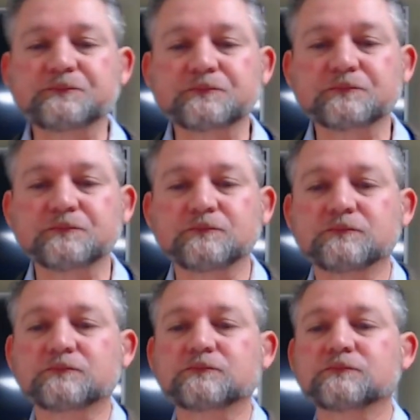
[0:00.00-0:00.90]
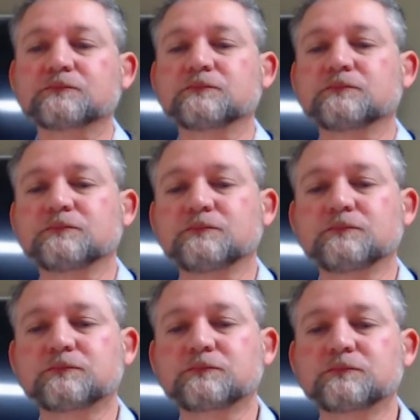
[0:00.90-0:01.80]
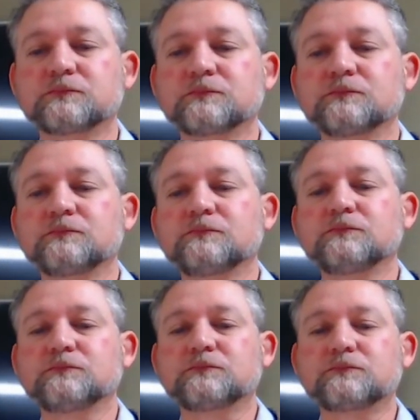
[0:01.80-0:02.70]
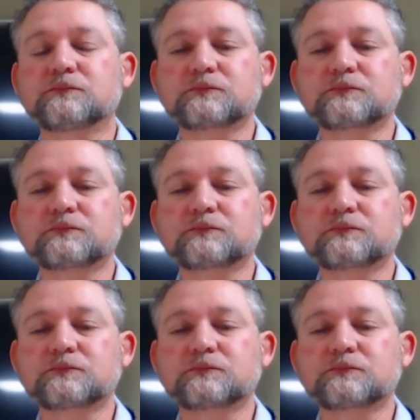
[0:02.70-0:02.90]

(no one is talking)